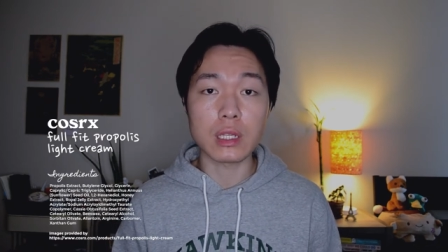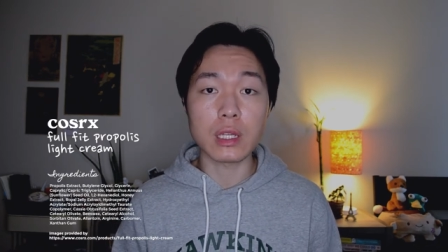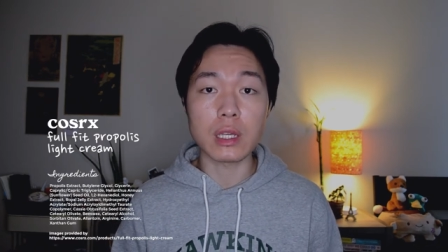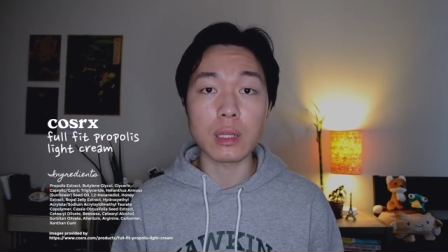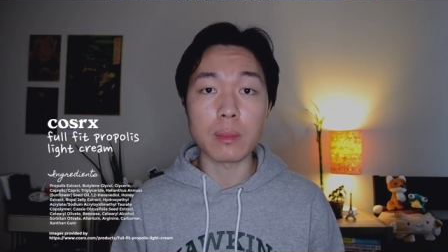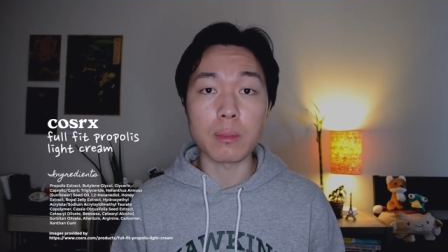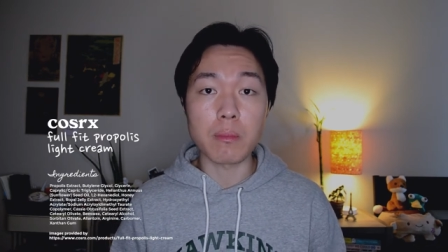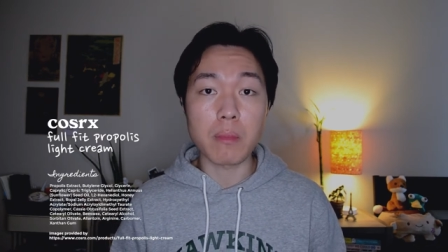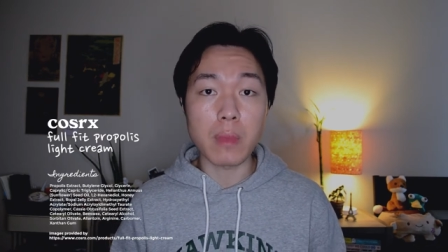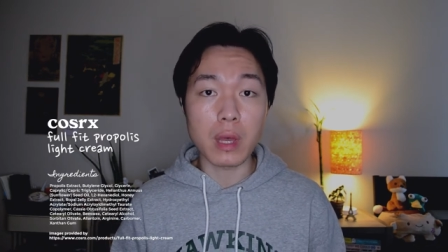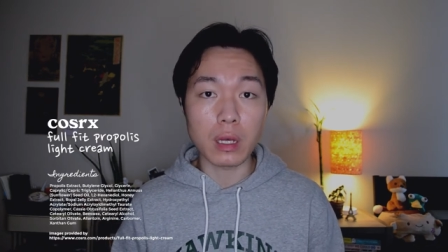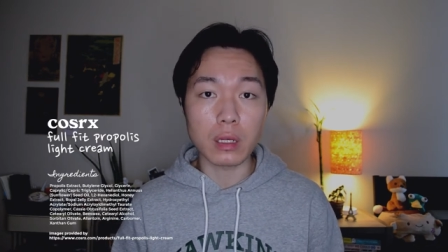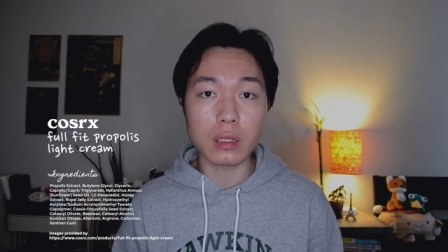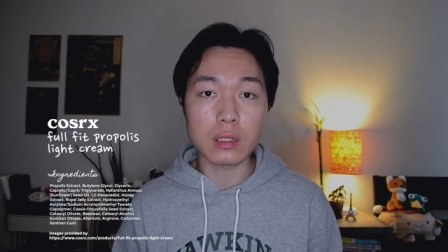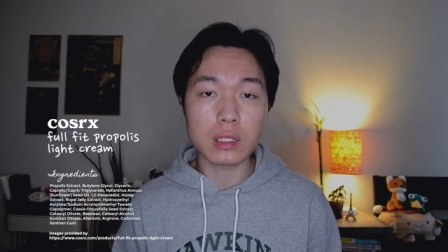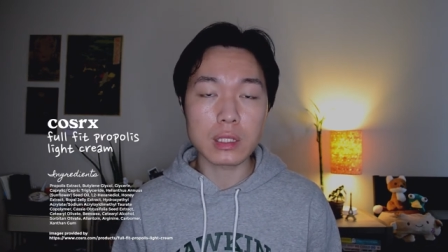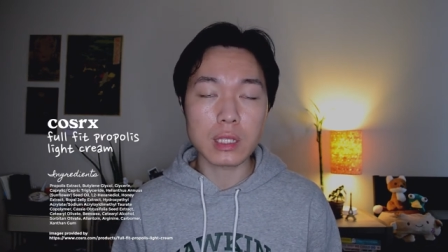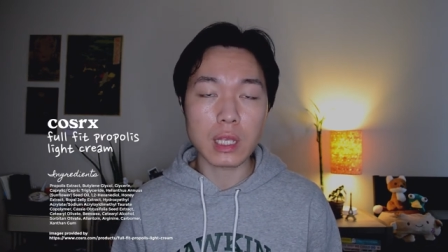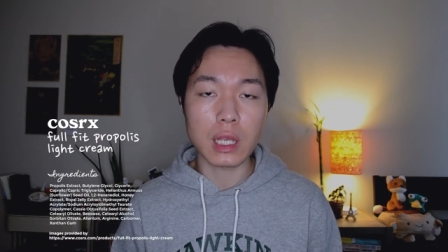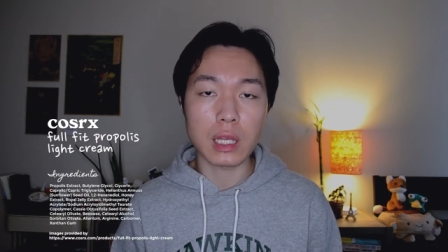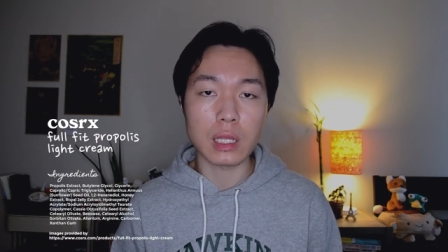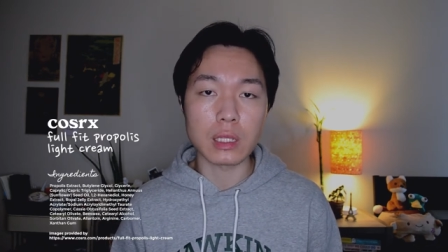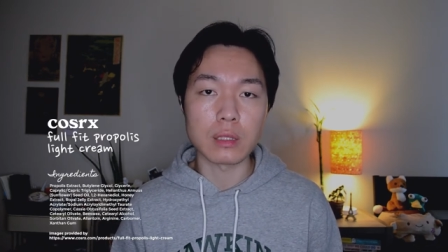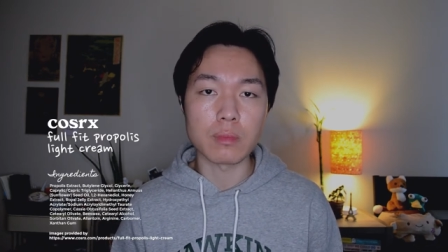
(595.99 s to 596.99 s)
it
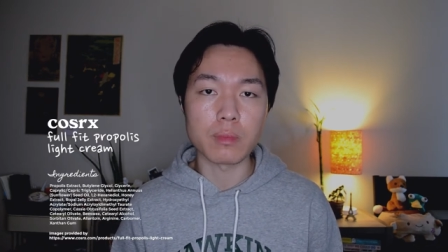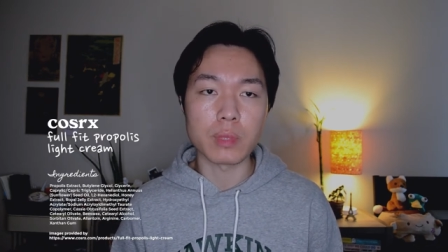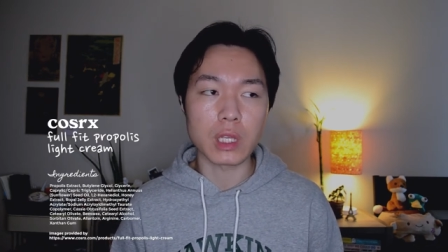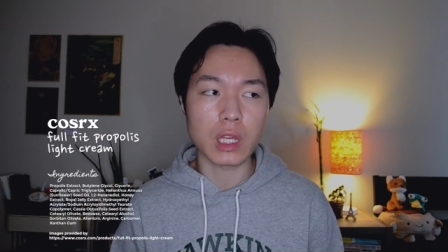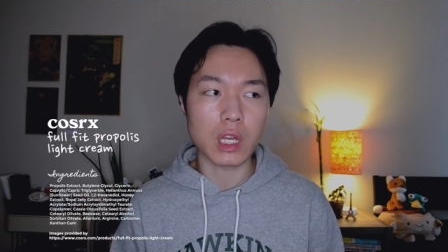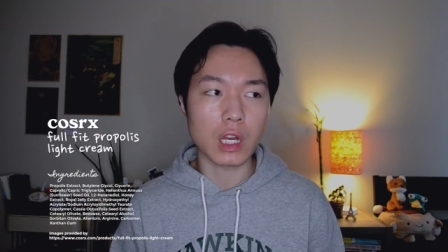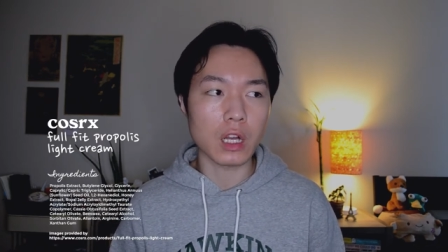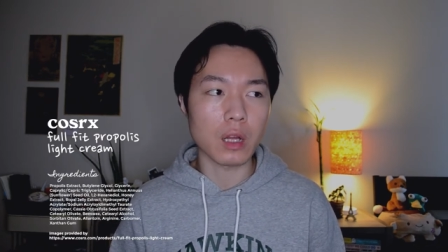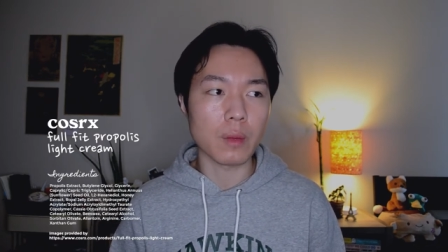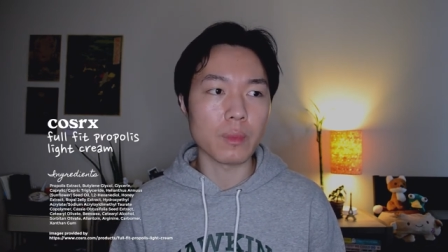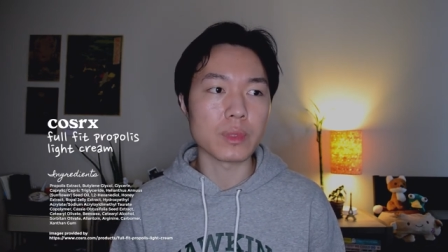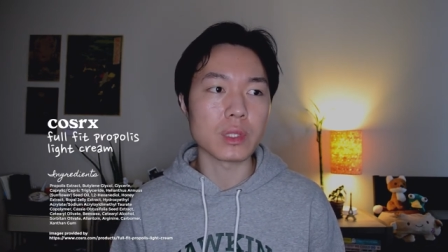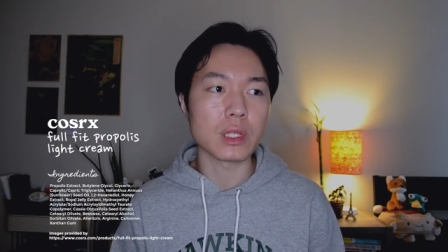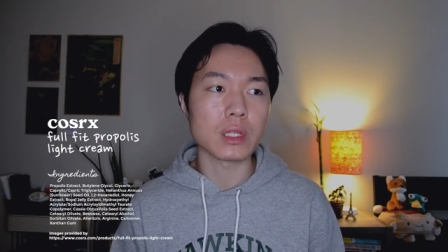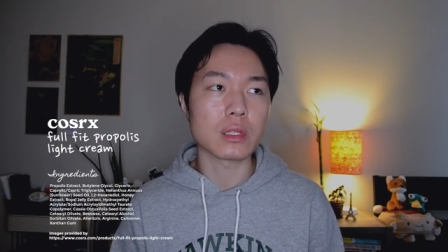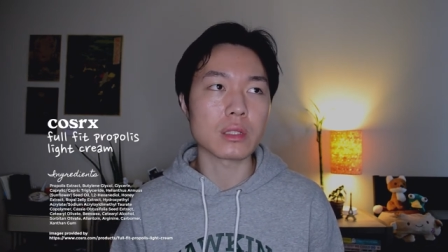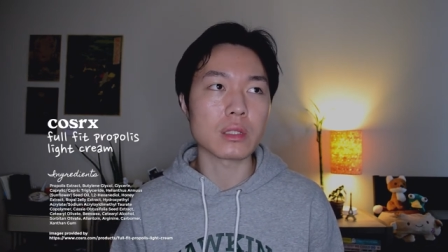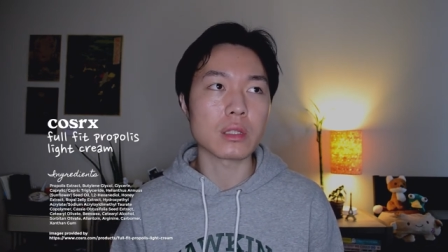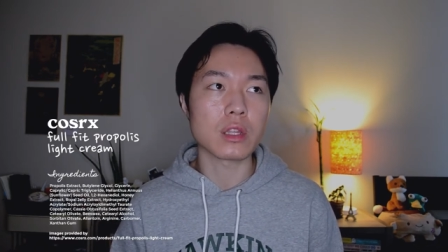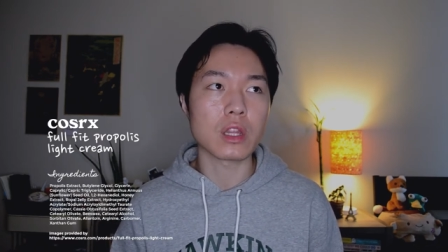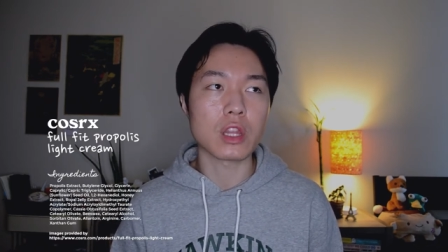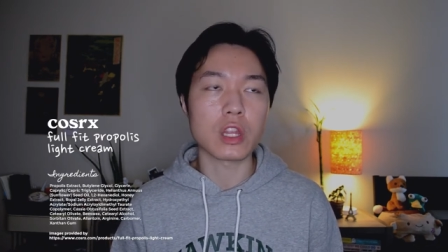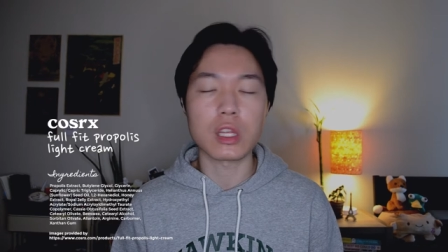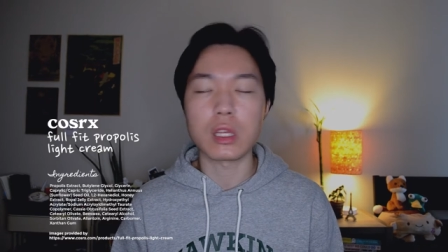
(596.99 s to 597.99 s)
melts and becomes this